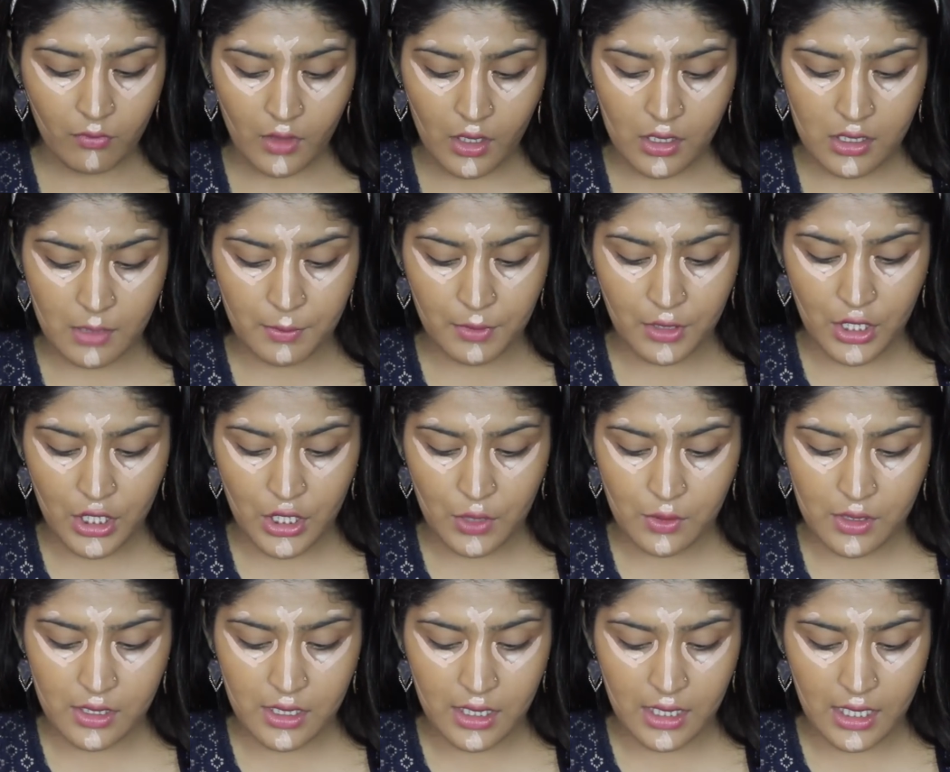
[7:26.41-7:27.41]
So I'm gonna
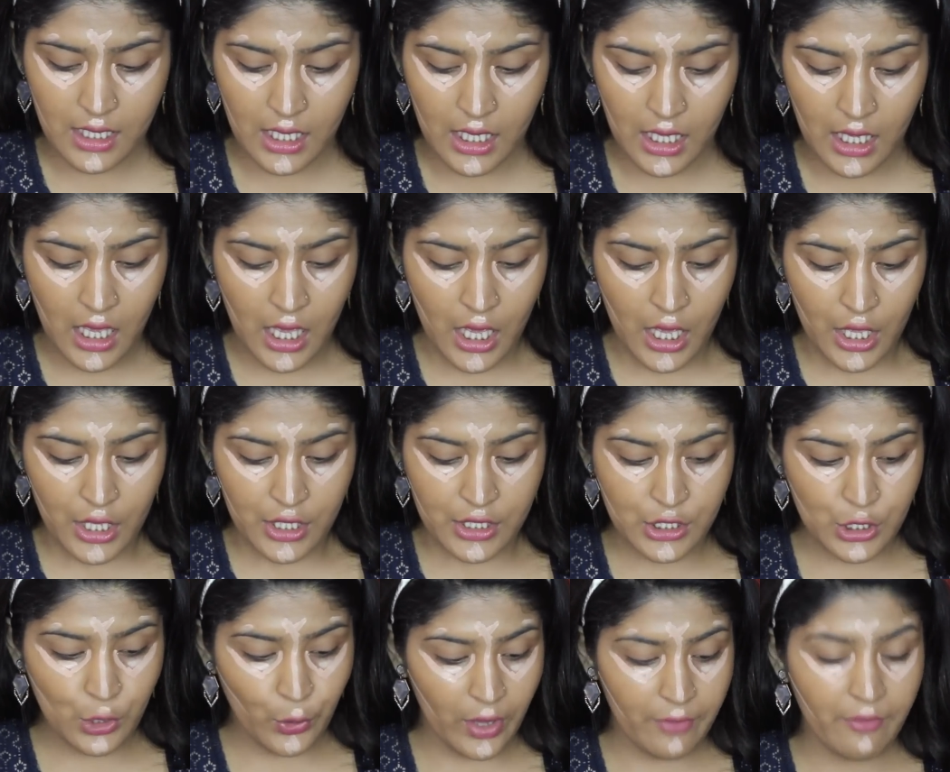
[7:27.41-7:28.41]
use the
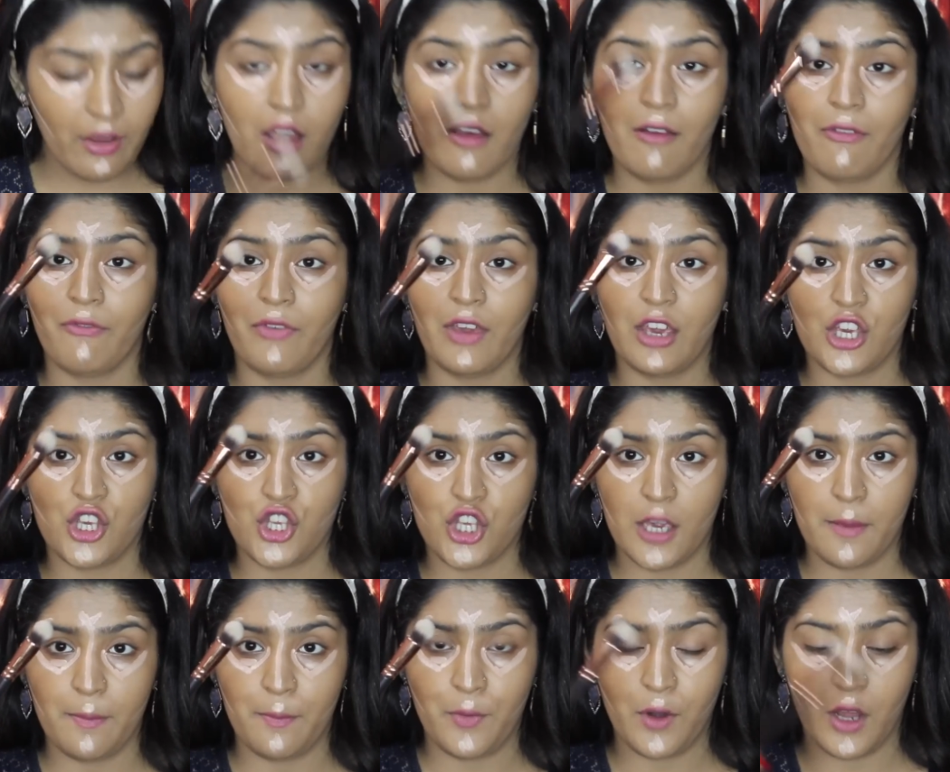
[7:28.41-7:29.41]
Zoeva face
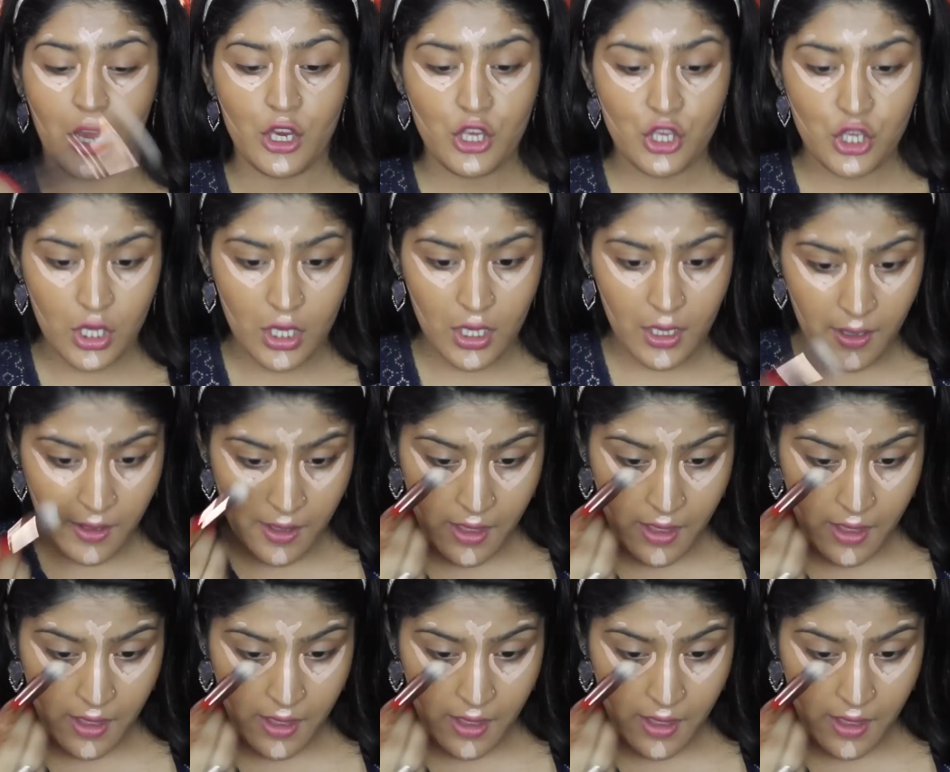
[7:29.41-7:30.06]
shape brush